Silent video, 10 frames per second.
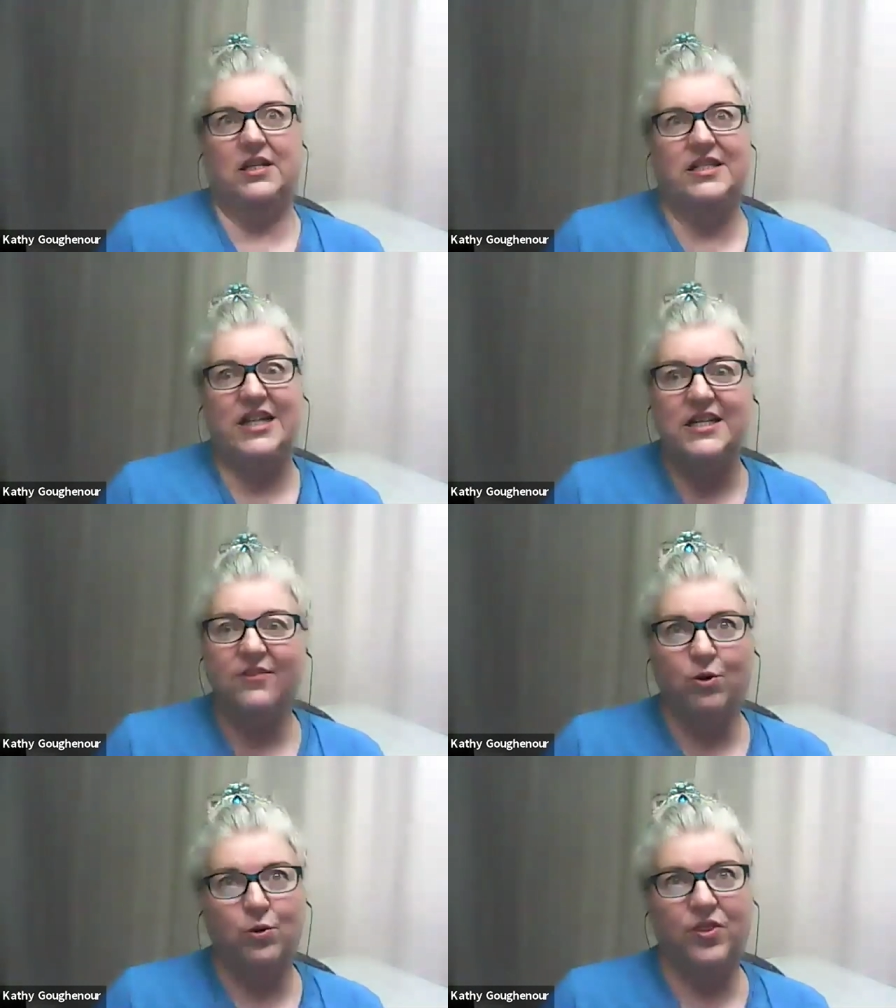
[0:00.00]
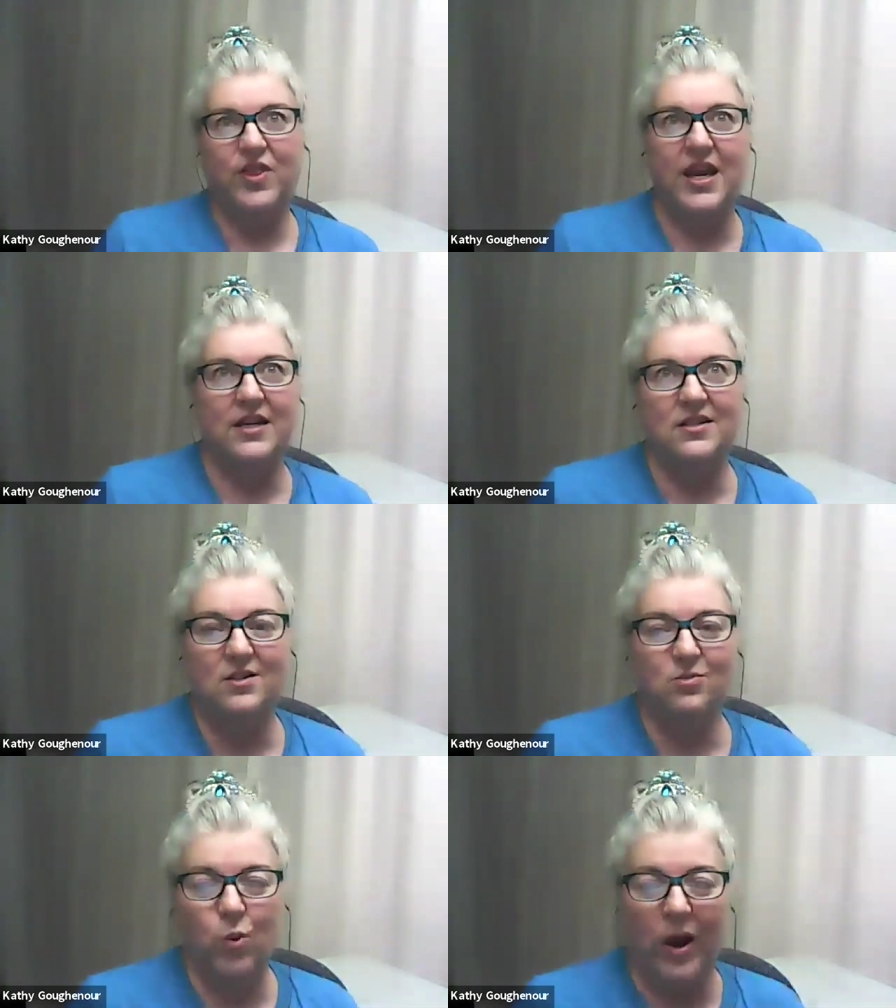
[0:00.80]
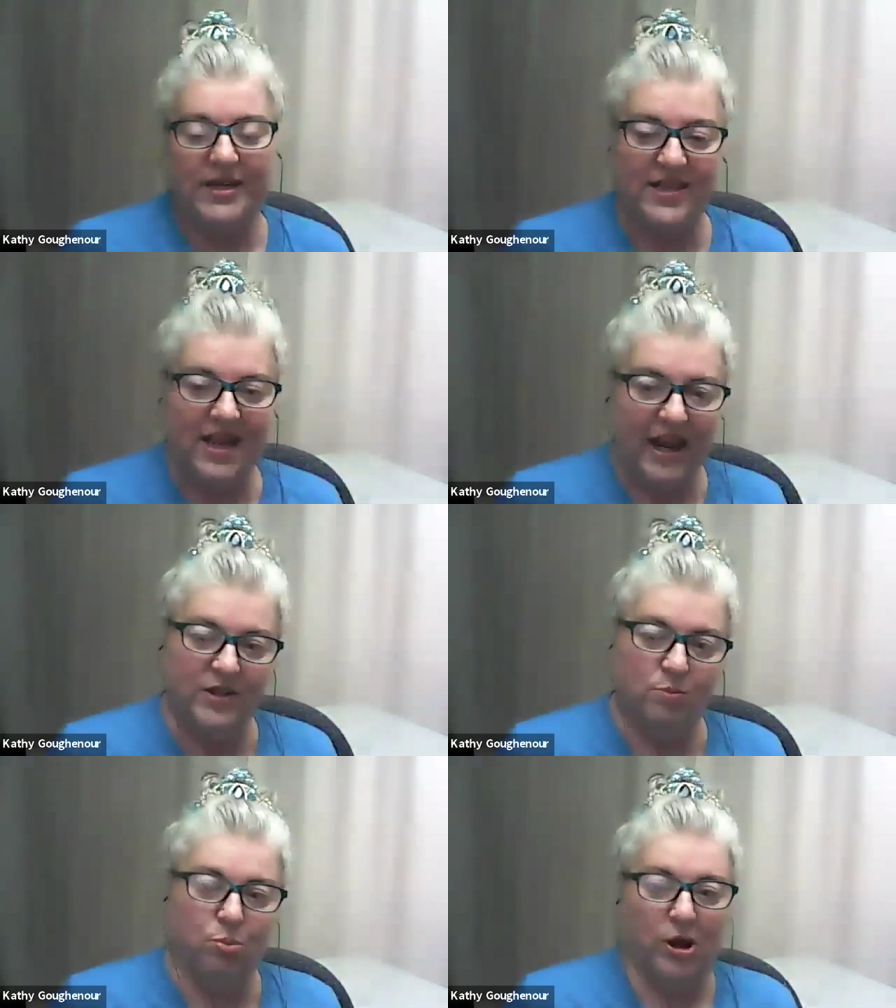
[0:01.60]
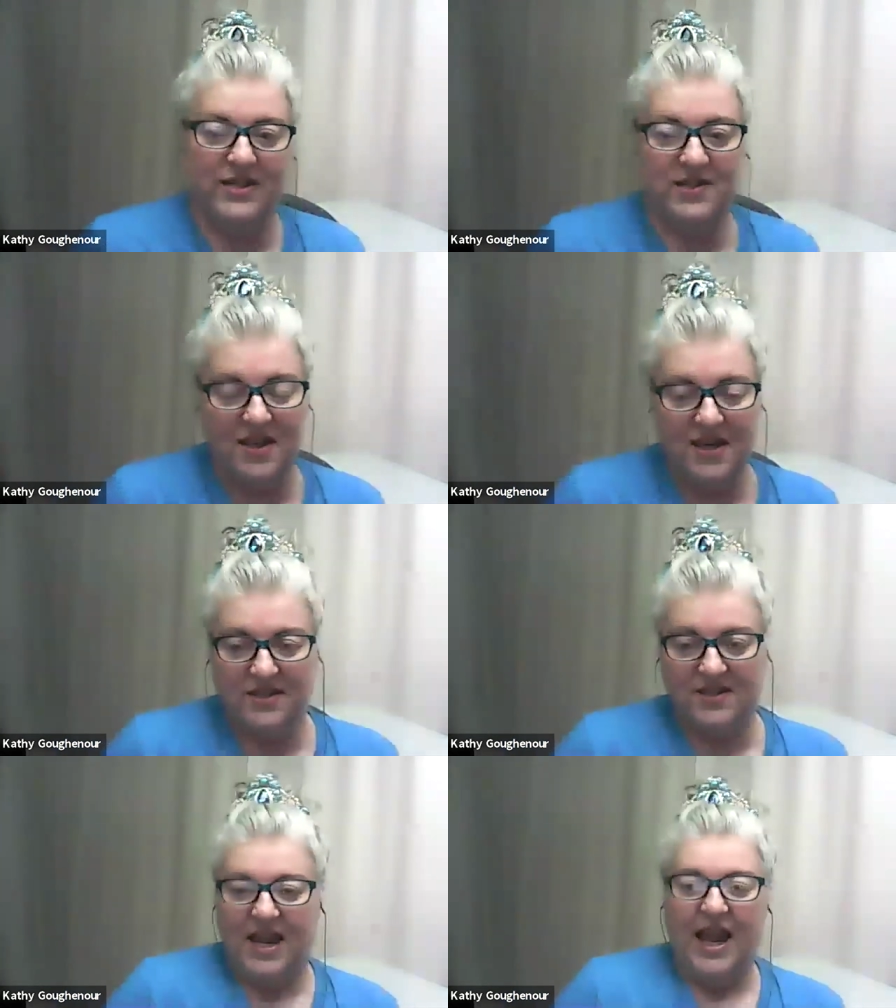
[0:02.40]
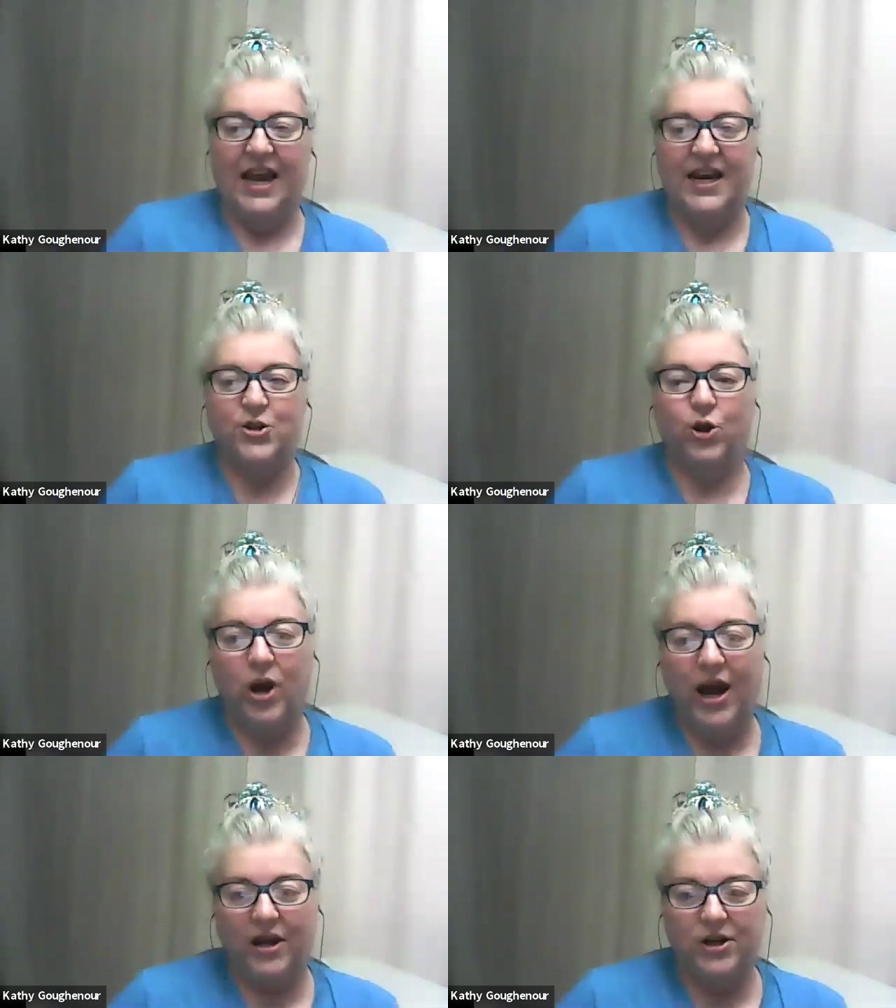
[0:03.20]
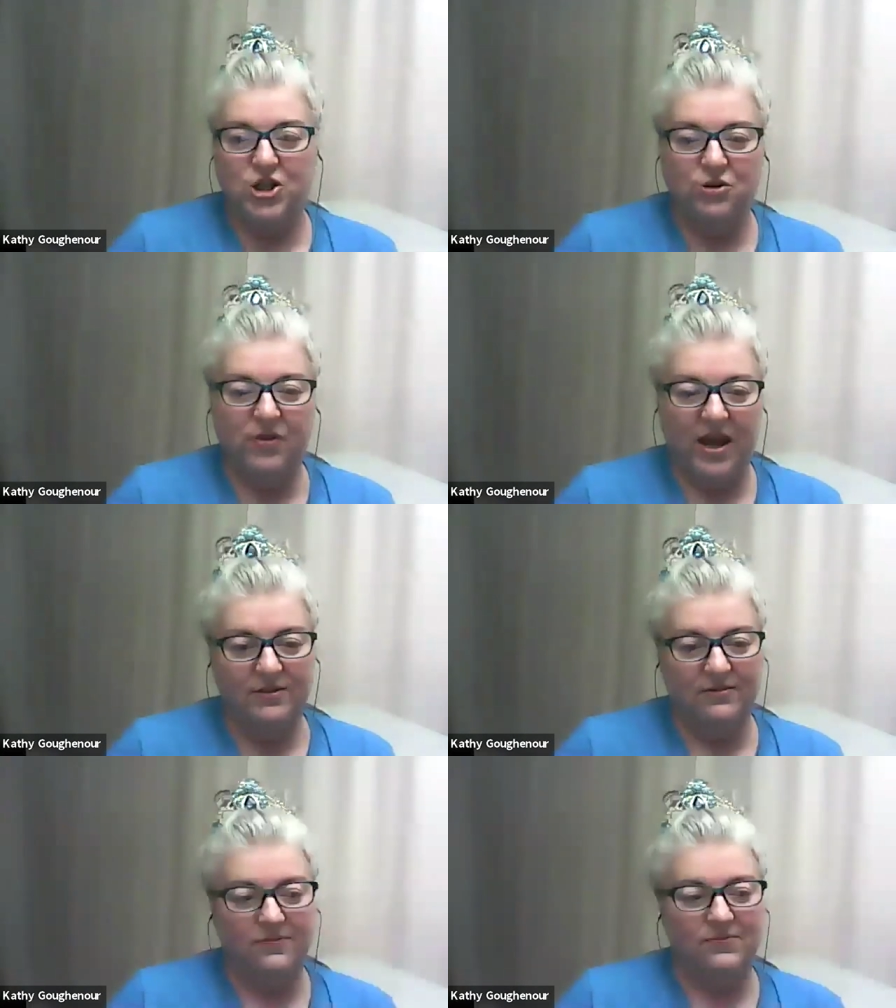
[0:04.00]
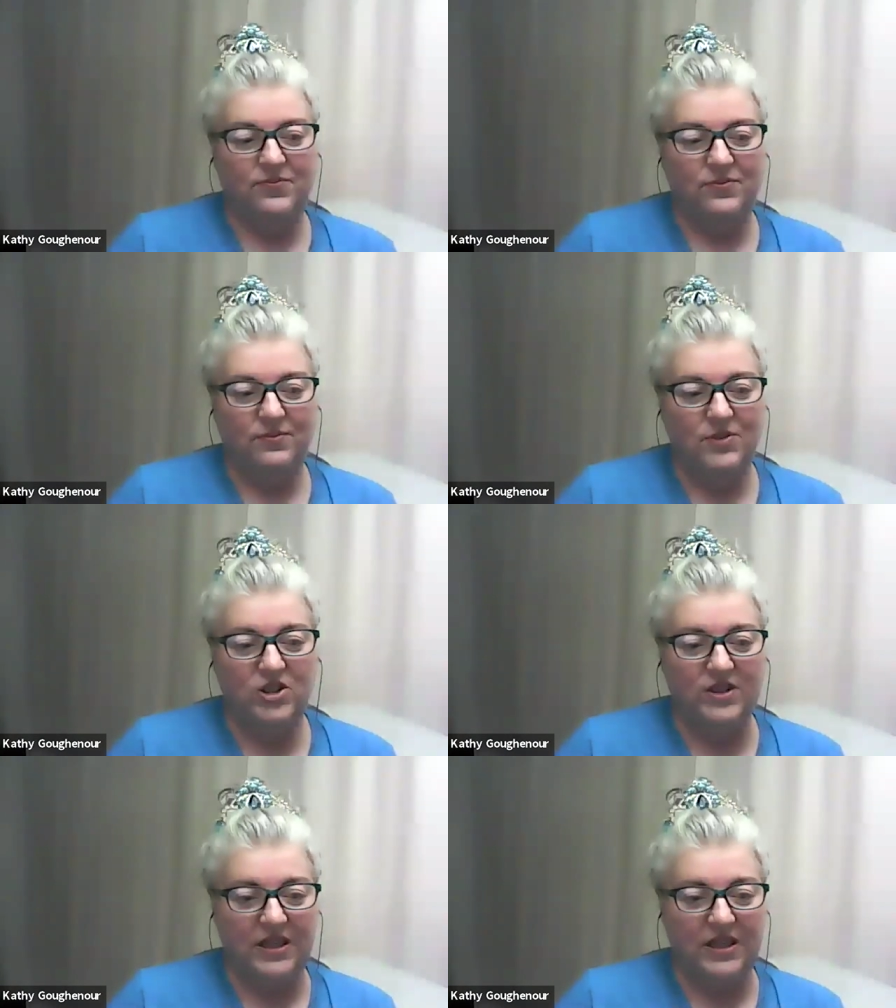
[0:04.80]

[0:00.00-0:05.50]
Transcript: 10 different things ways that i could price this and i don't know how to do that see